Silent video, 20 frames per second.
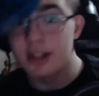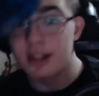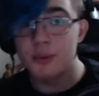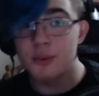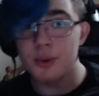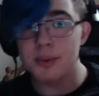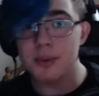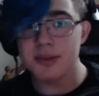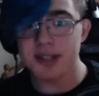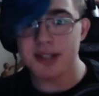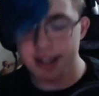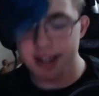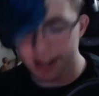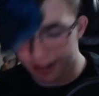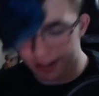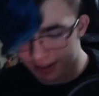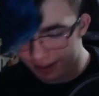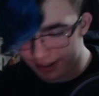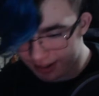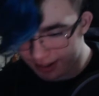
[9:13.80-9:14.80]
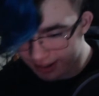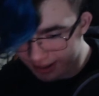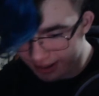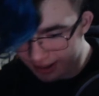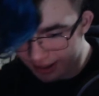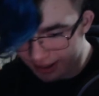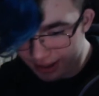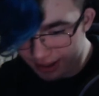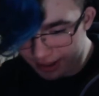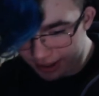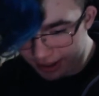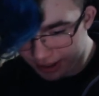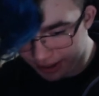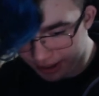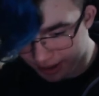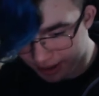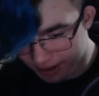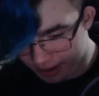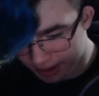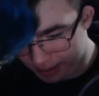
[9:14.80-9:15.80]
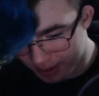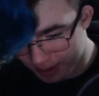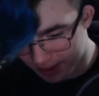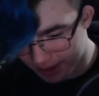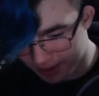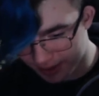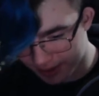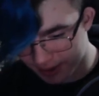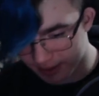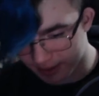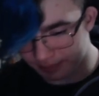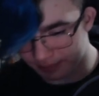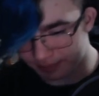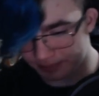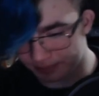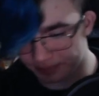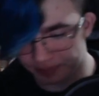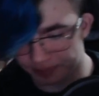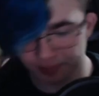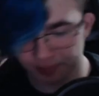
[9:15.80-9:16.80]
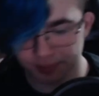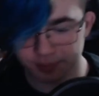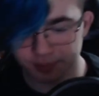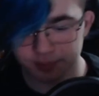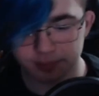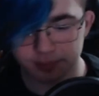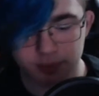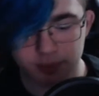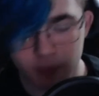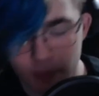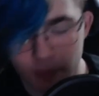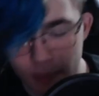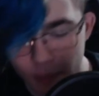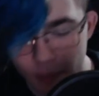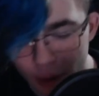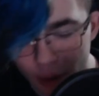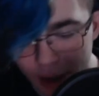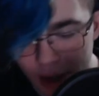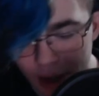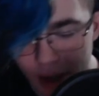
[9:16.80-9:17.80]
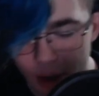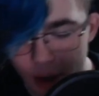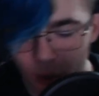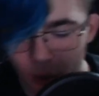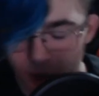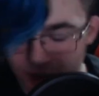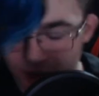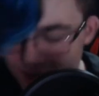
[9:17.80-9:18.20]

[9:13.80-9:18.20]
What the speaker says: Whoopsie. Okay, put that right there. Okay, what's